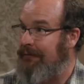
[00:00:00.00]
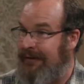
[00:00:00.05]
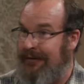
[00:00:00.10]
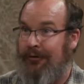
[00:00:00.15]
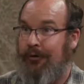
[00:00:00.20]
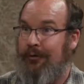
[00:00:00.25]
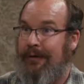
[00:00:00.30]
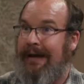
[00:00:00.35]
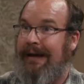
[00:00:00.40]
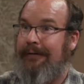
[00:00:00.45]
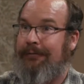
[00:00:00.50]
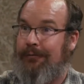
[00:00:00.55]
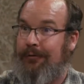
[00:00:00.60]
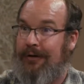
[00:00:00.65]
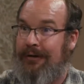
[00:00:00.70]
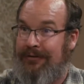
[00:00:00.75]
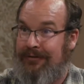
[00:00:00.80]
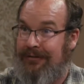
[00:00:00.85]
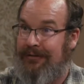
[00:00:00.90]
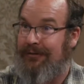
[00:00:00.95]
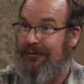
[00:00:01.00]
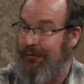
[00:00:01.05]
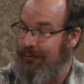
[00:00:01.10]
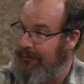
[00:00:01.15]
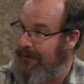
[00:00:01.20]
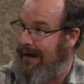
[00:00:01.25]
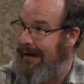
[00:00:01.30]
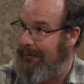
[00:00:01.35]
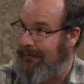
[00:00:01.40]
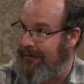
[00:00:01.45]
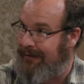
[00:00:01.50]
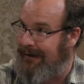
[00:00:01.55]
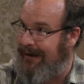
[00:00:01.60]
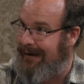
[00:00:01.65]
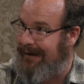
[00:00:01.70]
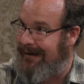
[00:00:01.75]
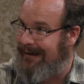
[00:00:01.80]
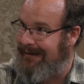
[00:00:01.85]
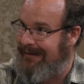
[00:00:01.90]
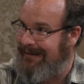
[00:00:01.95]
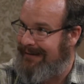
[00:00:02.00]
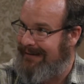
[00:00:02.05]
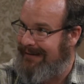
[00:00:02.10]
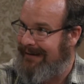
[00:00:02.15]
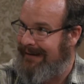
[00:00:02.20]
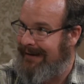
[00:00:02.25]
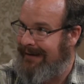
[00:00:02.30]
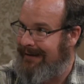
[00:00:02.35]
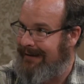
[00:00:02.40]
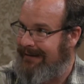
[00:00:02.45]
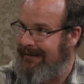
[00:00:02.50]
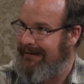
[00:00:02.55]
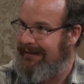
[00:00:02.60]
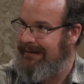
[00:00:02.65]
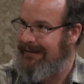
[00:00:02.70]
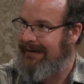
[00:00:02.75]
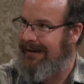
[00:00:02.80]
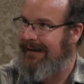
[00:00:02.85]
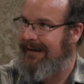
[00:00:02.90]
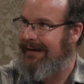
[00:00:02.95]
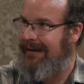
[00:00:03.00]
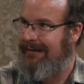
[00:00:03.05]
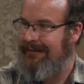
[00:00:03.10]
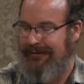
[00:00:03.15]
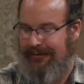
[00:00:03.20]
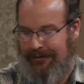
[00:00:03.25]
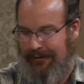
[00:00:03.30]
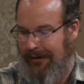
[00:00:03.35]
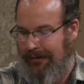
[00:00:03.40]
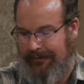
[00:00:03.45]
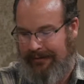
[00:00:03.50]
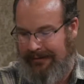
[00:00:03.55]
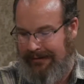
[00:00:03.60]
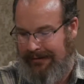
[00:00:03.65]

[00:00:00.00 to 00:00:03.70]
It's okay for us to do that with God. Isn't that beautiful? Yeah, I just love it.